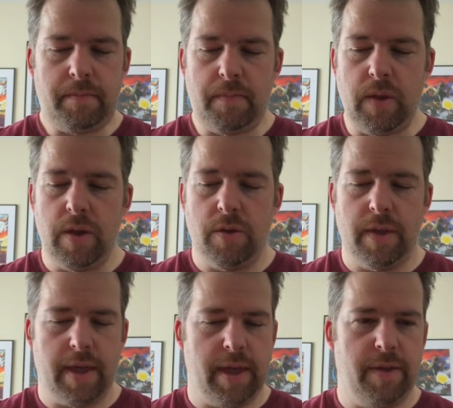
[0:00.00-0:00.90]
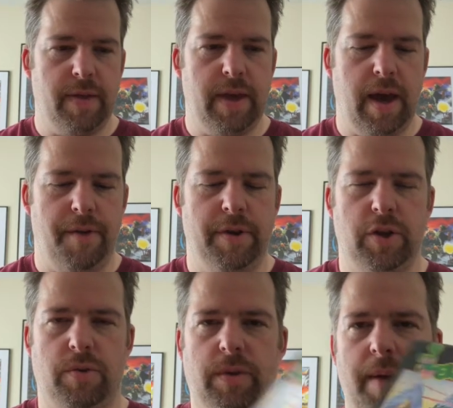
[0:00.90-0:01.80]
so this is the
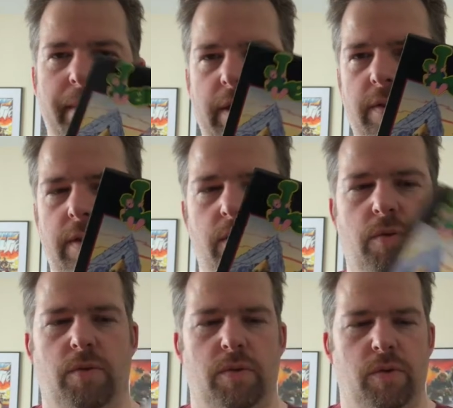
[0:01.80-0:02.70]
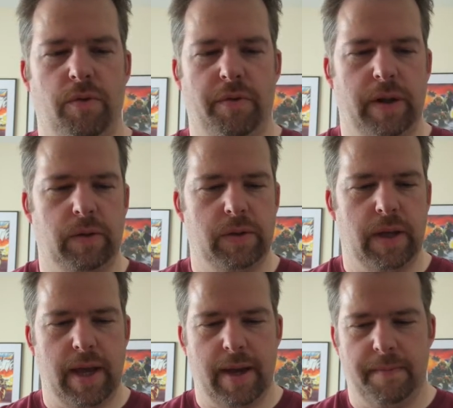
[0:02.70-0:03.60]
original Lemmings, no frills.
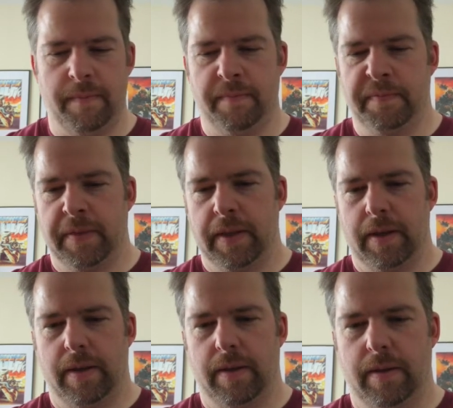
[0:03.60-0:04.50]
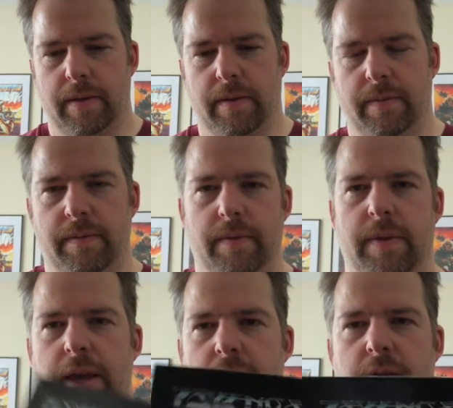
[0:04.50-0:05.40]
Nice
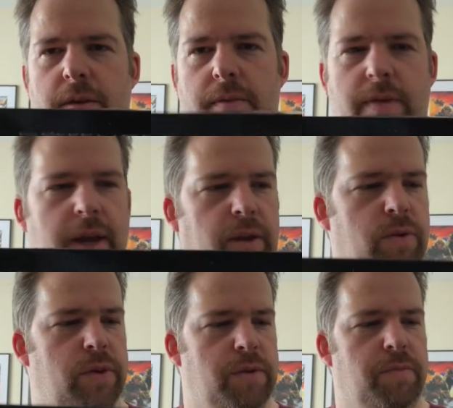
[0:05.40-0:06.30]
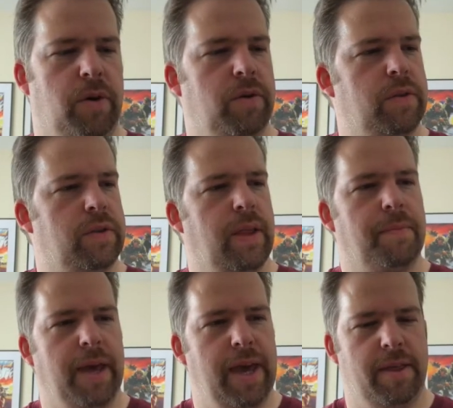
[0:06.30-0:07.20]
Psygnosis box, the
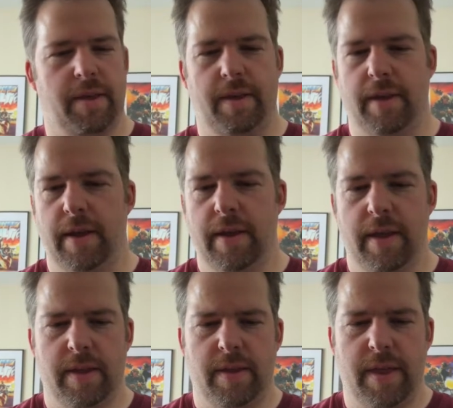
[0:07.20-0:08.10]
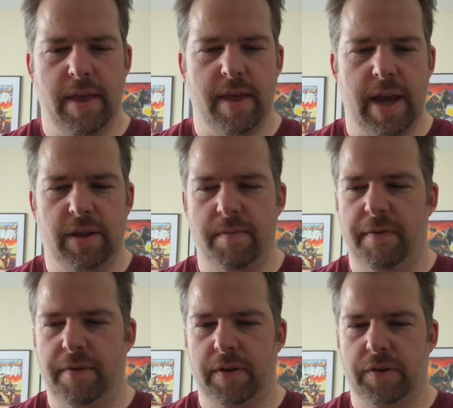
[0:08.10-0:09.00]
slipcase. This is actually
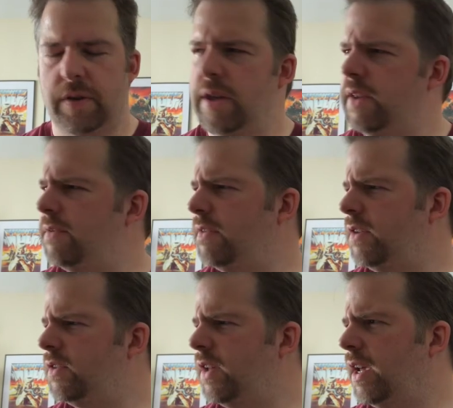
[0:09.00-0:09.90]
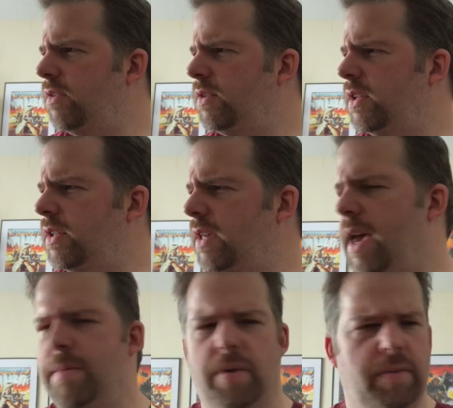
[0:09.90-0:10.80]
my first, is it first Psygnosis?
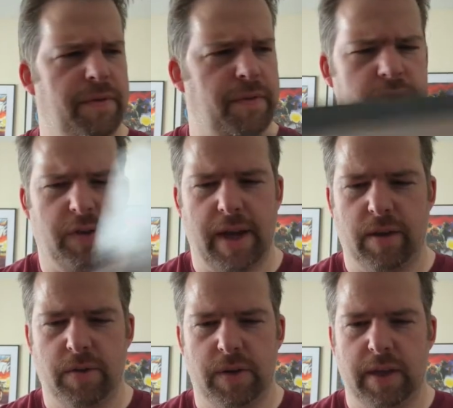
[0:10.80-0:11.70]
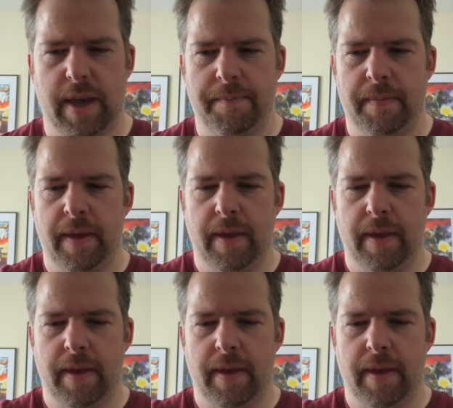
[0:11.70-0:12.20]
Yeah, probably first Psygnosis game.